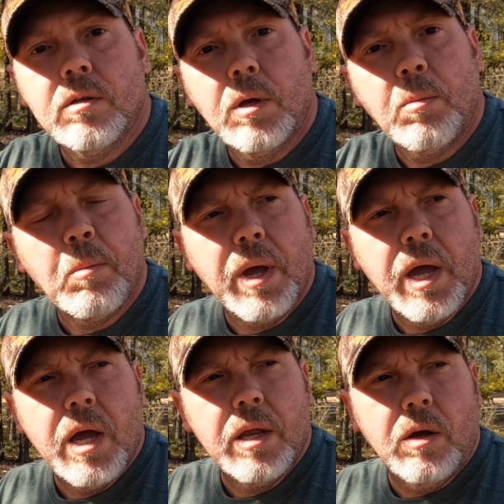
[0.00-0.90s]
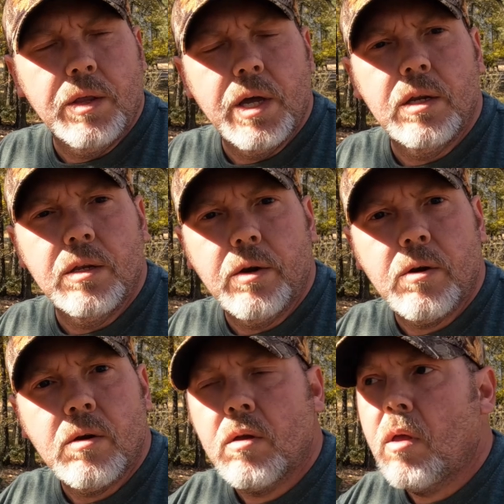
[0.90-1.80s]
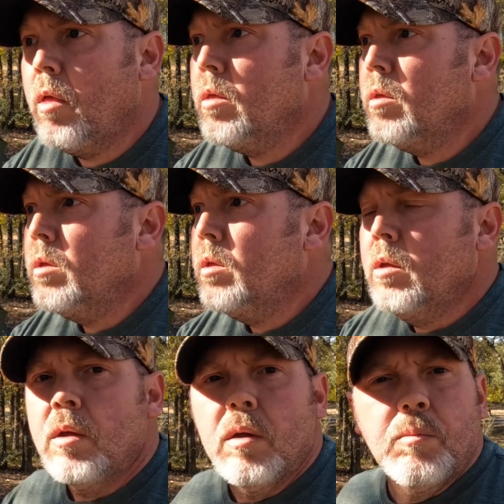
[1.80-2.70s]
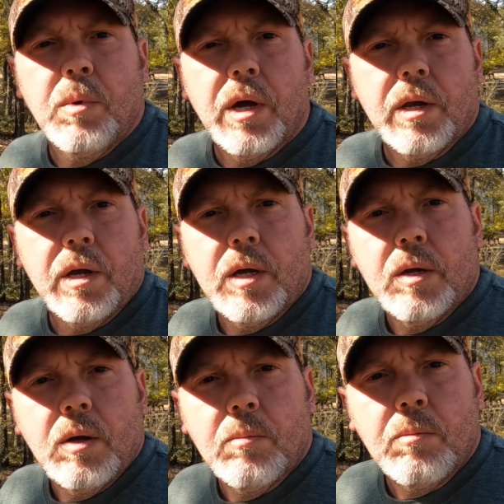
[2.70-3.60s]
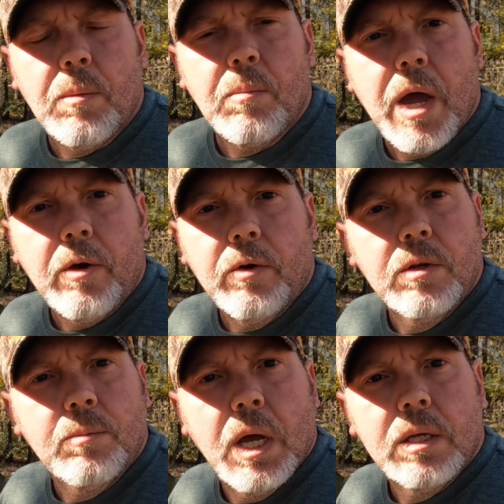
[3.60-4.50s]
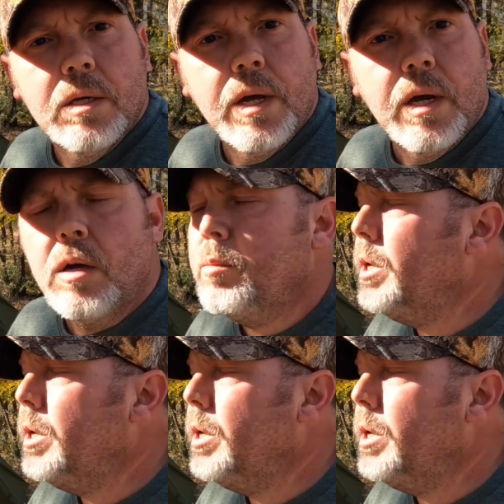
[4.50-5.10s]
sleeping pad and all that in there. But my battery's about to die on